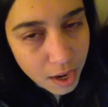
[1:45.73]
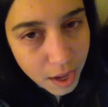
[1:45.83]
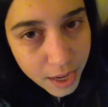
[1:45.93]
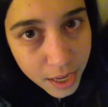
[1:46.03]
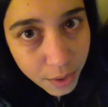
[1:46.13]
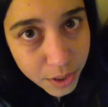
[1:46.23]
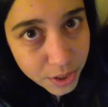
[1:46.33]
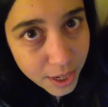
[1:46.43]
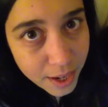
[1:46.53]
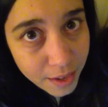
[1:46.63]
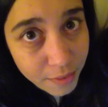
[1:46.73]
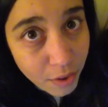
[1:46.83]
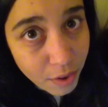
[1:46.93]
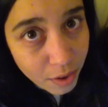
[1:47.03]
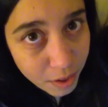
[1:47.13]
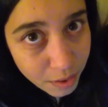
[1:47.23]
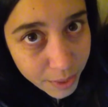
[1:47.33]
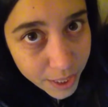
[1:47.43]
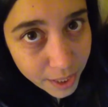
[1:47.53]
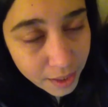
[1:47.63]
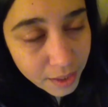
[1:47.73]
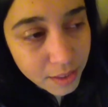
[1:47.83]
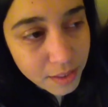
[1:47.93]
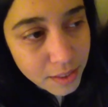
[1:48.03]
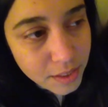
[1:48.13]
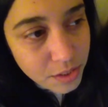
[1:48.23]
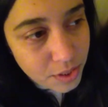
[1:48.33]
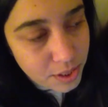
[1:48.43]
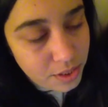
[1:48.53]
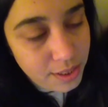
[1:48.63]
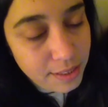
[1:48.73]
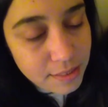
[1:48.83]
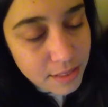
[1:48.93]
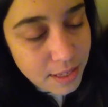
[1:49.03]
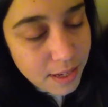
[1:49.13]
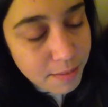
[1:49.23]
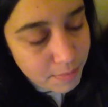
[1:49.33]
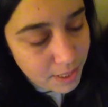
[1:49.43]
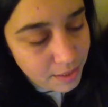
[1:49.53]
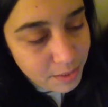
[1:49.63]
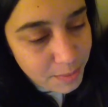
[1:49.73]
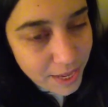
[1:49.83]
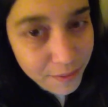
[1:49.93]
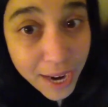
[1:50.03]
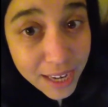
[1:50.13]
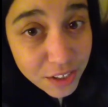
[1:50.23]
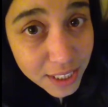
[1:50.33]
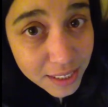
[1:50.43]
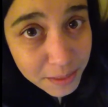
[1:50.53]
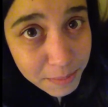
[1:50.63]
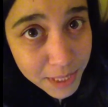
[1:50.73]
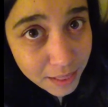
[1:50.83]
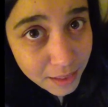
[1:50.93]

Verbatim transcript: Nine hour drive all the way so that she can see mindless behavior. And she got to meet